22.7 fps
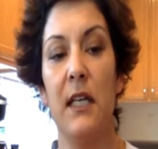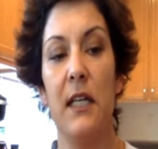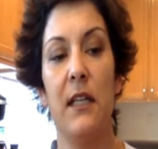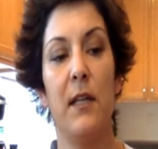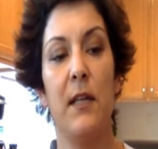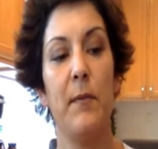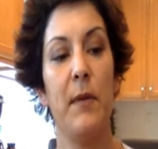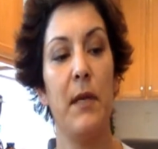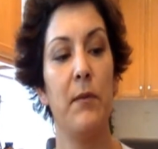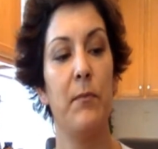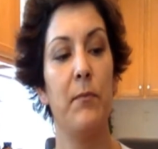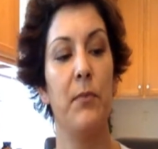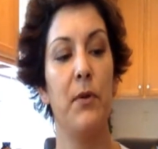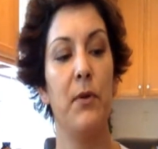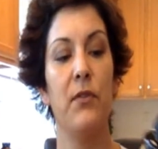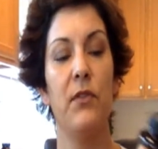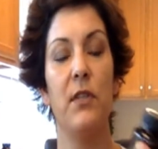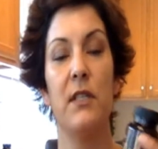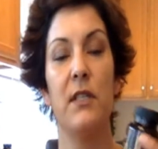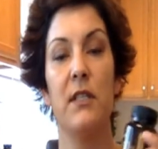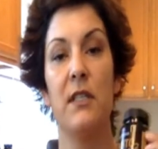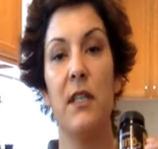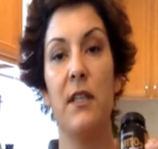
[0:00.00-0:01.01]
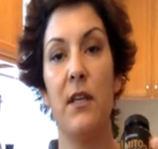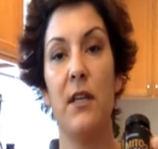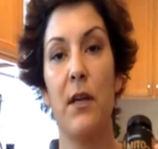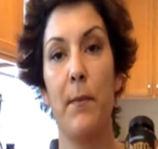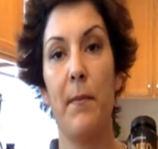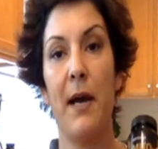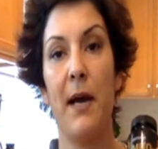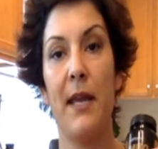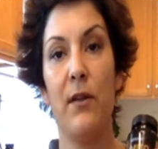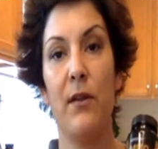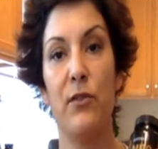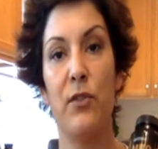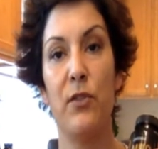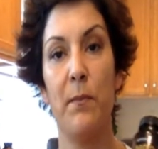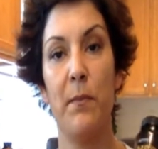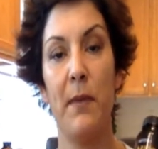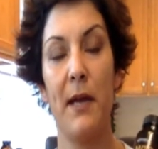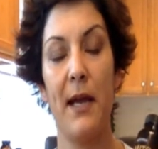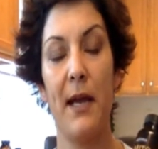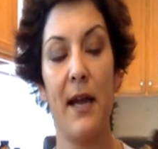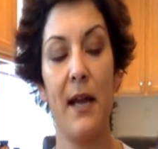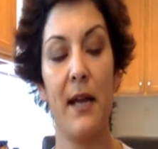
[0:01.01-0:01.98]
Let me put this in there. Mito to
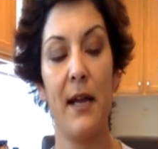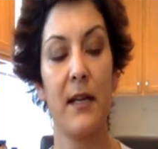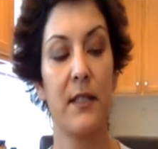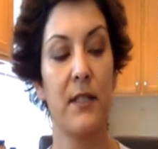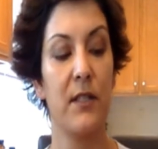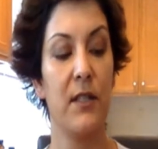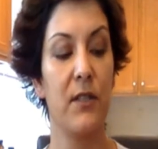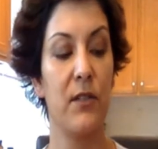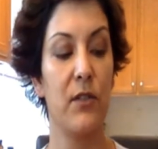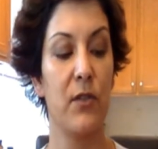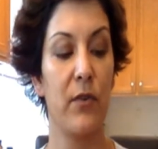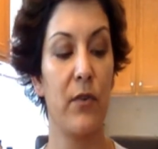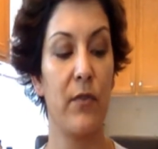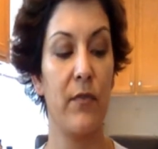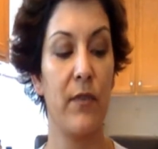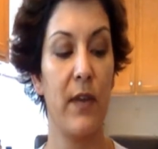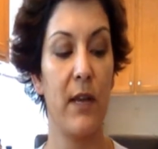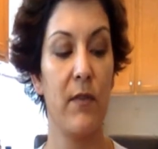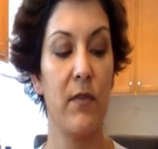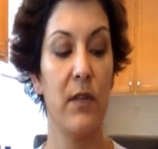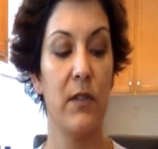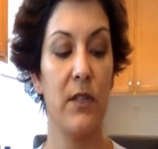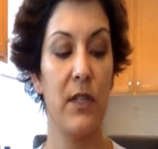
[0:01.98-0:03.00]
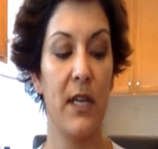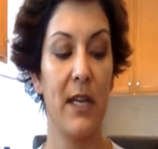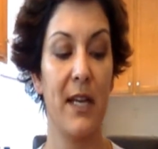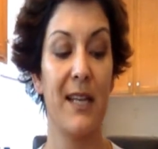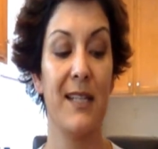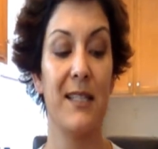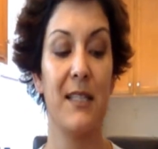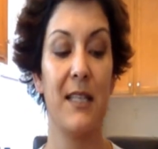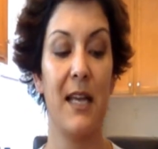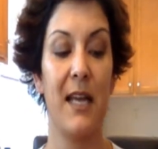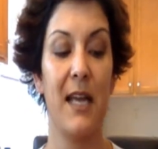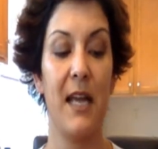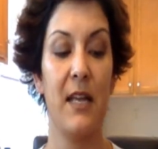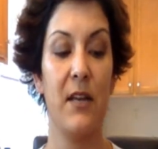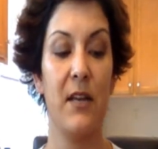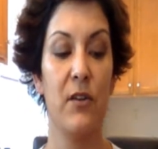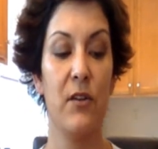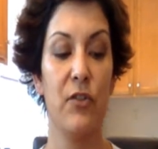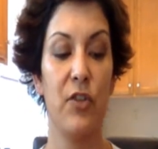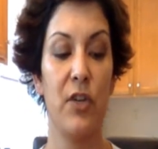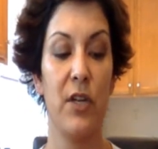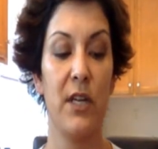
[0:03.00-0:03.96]
Max. It's her favorite thing. It's the
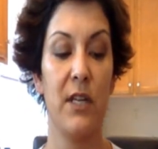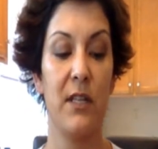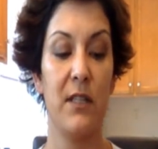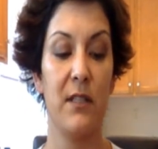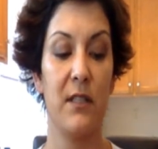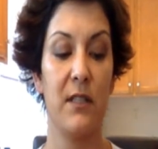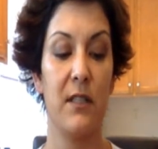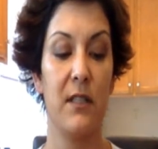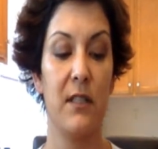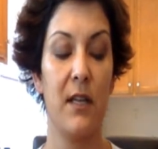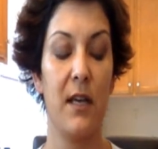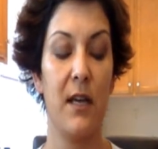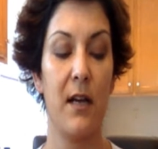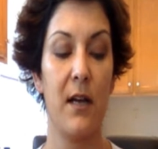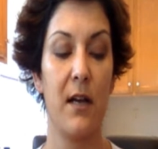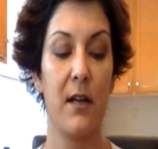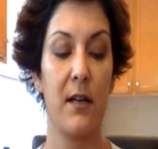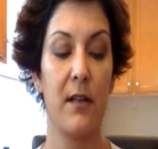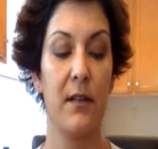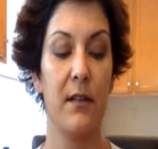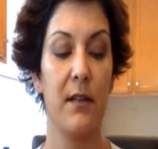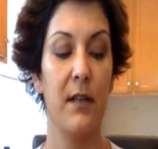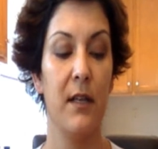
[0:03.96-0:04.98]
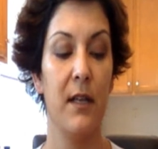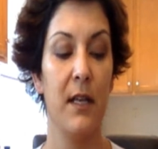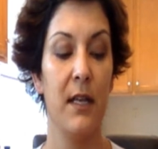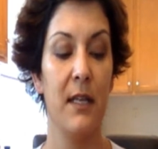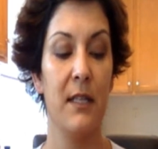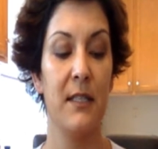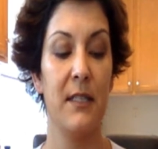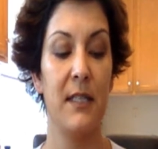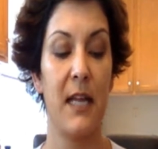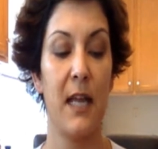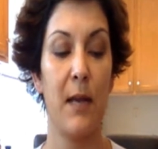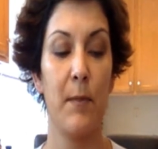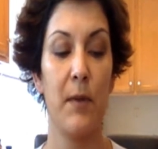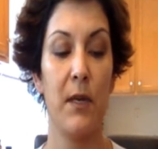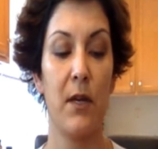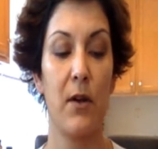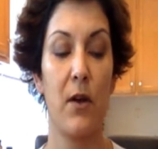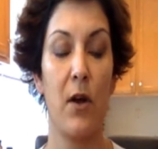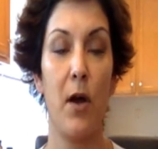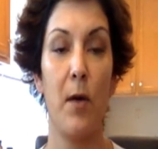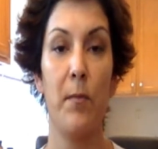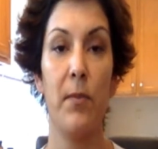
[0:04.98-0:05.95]
energy and
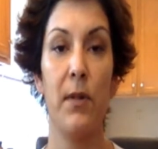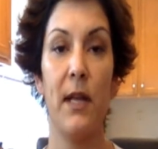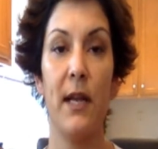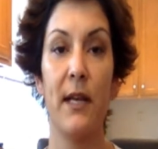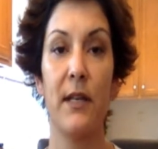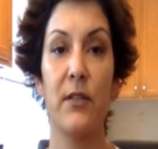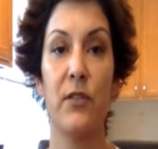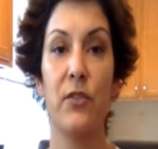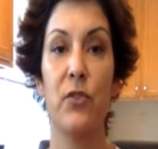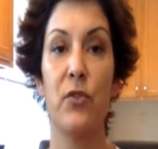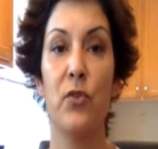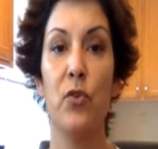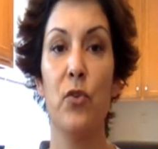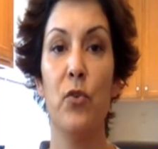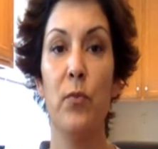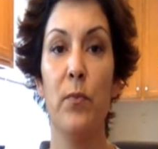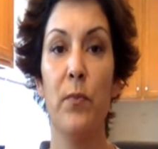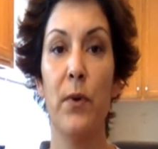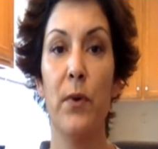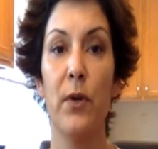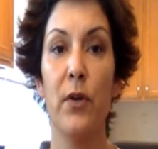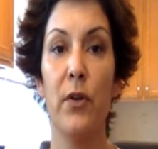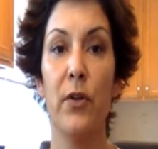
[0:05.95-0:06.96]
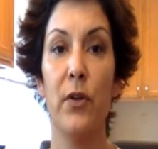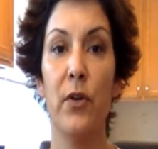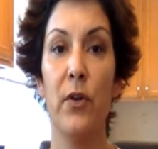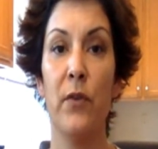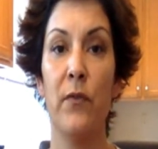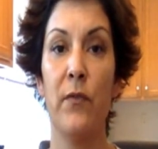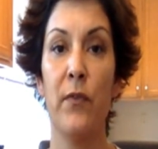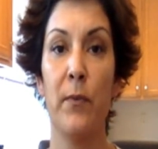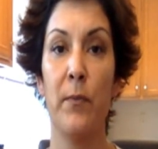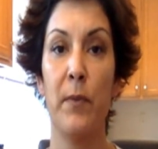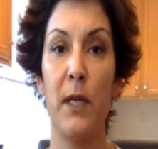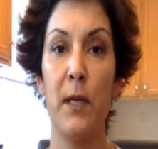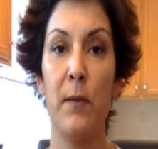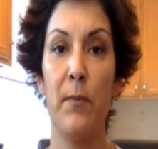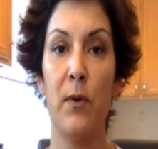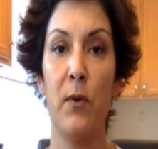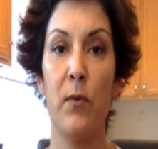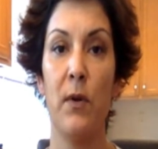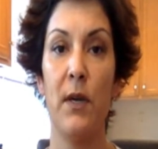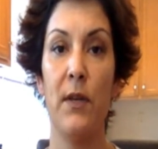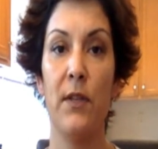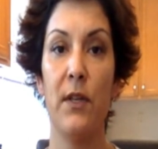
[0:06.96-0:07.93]
stamina complex. Super good for
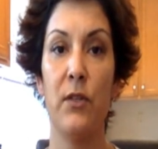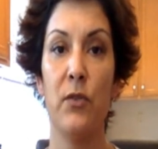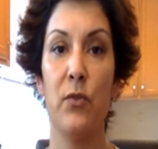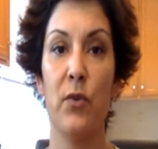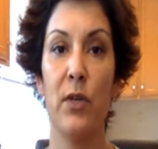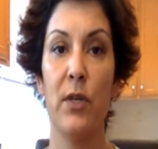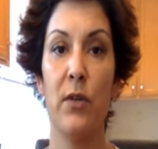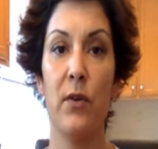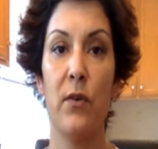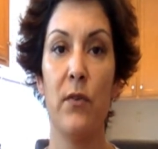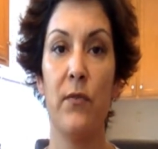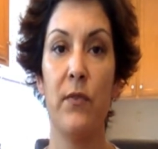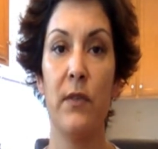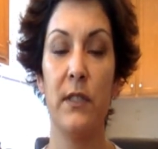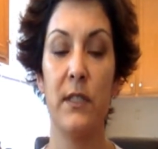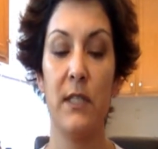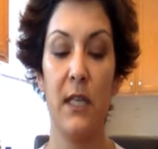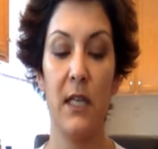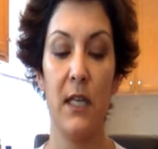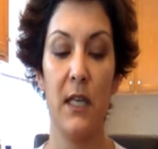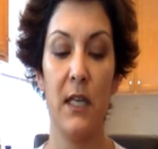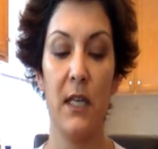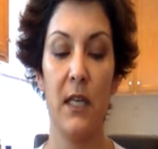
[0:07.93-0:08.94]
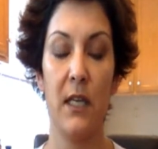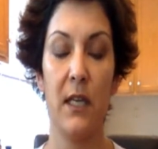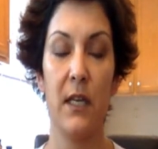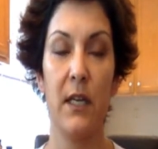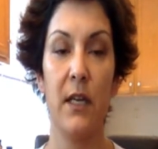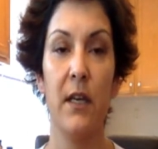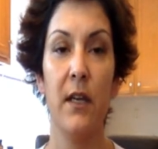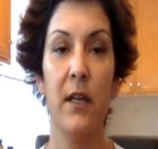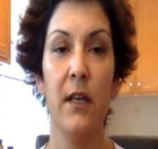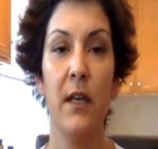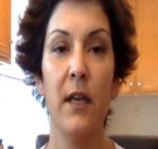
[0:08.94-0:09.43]
people with adrenal fatigue.